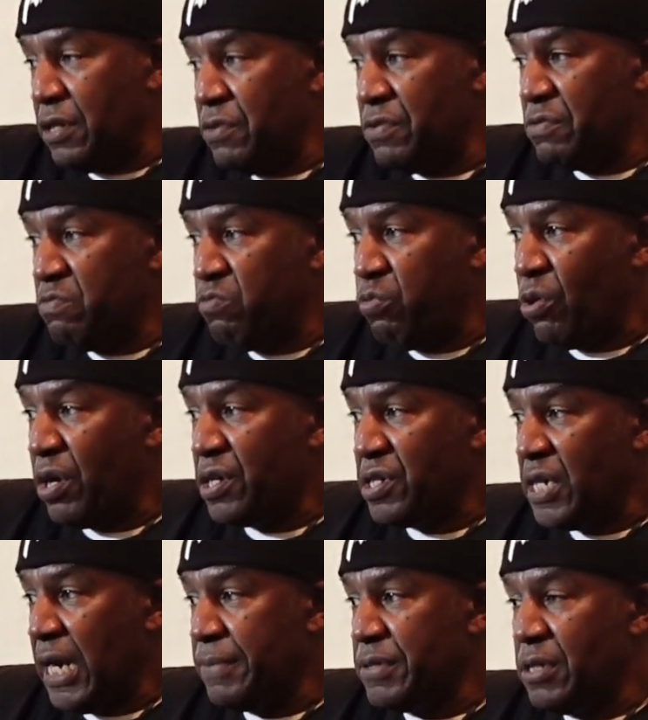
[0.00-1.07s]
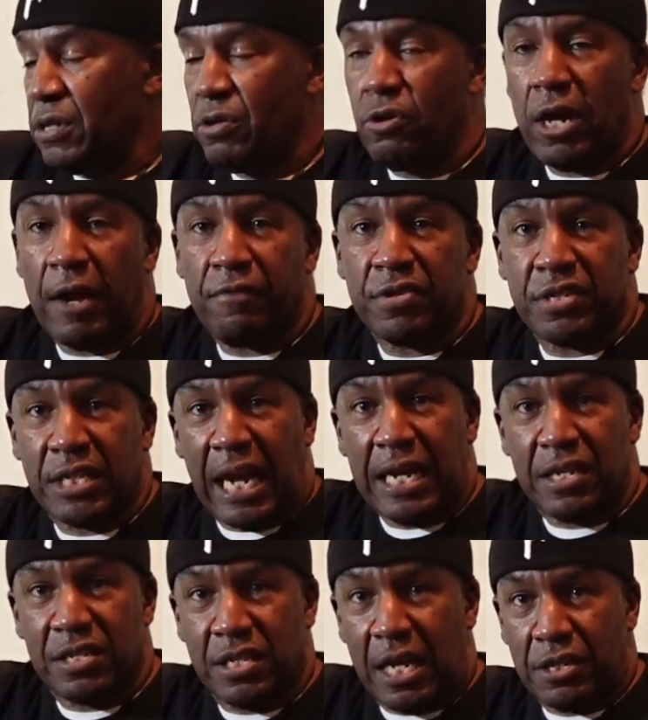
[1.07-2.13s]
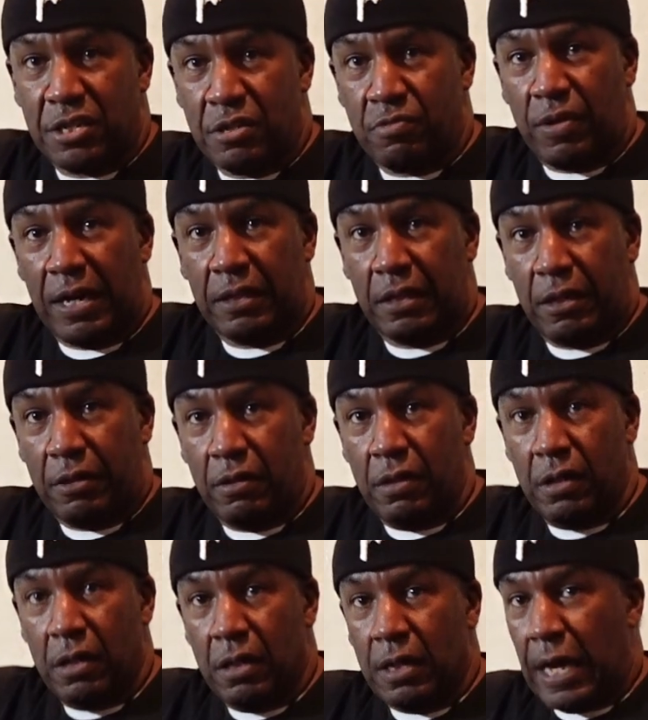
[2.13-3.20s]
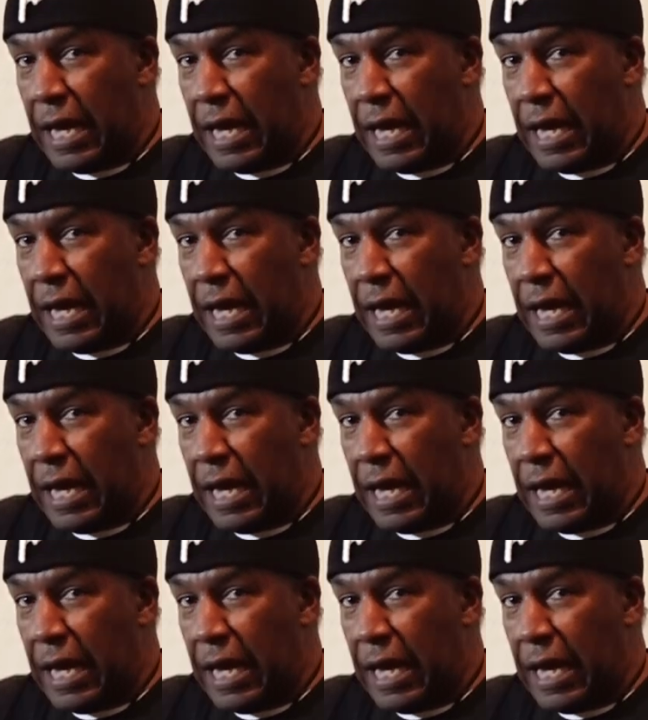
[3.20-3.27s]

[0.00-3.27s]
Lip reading: use workshops and or have a skating section right there.